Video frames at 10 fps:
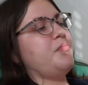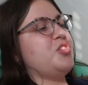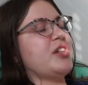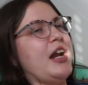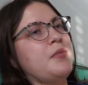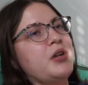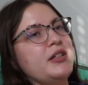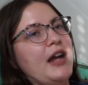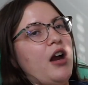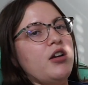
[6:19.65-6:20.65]
just kind of put it
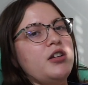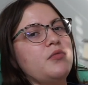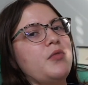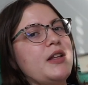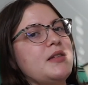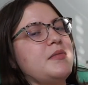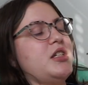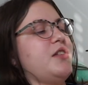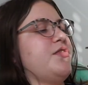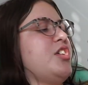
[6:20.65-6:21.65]
down and read something
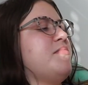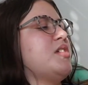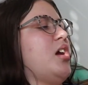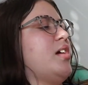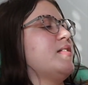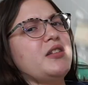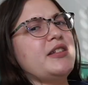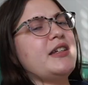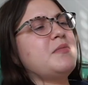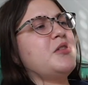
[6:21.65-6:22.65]
different because this
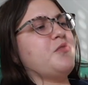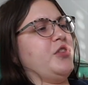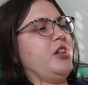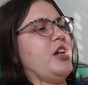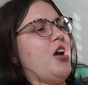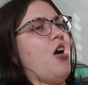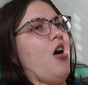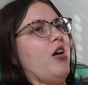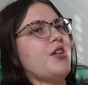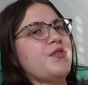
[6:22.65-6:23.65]
has been really
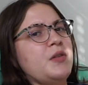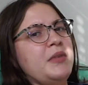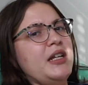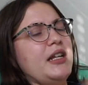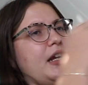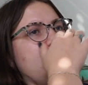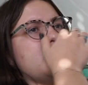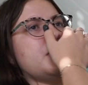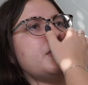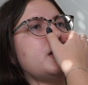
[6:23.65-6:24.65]
hard for me to get
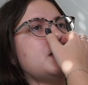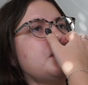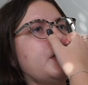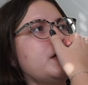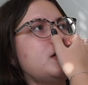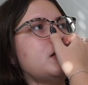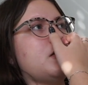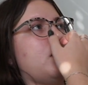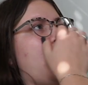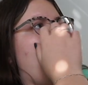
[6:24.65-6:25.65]
into. It's pretty
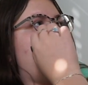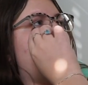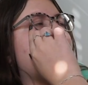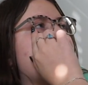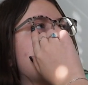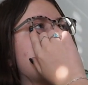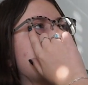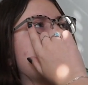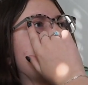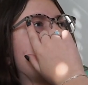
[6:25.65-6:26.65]
slow. Well, not
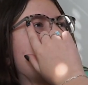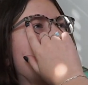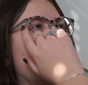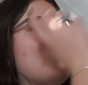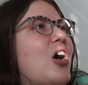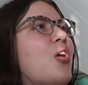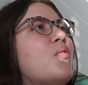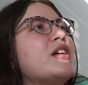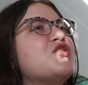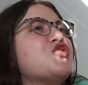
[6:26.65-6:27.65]
slow,
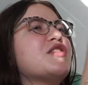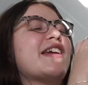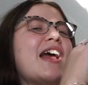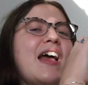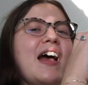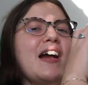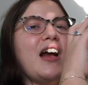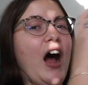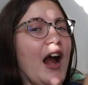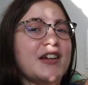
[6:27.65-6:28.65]
it's just
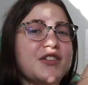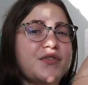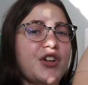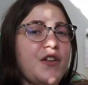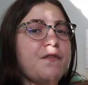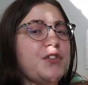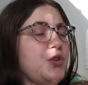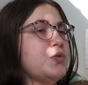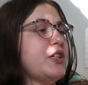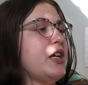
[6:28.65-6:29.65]
kind of
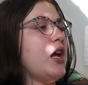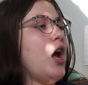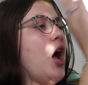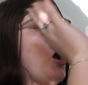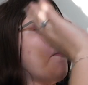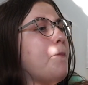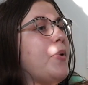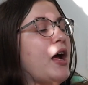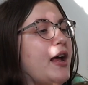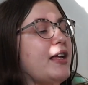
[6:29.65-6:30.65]
confusing,
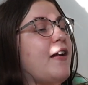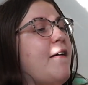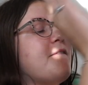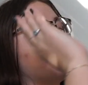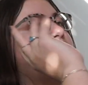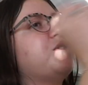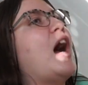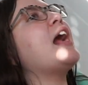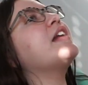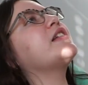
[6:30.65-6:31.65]
but
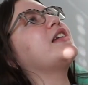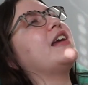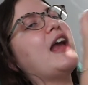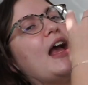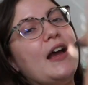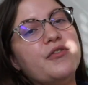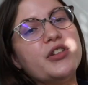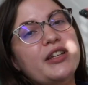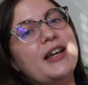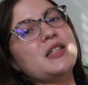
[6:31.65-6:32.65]
finally
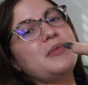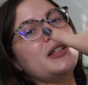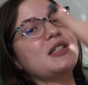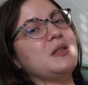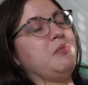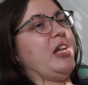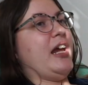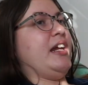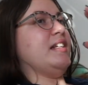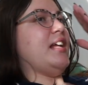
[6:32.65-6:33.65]
everything has been
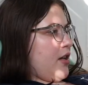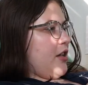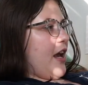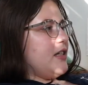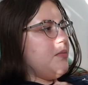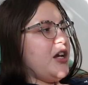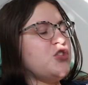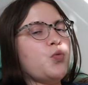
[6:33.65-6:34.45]
explained. Yes, page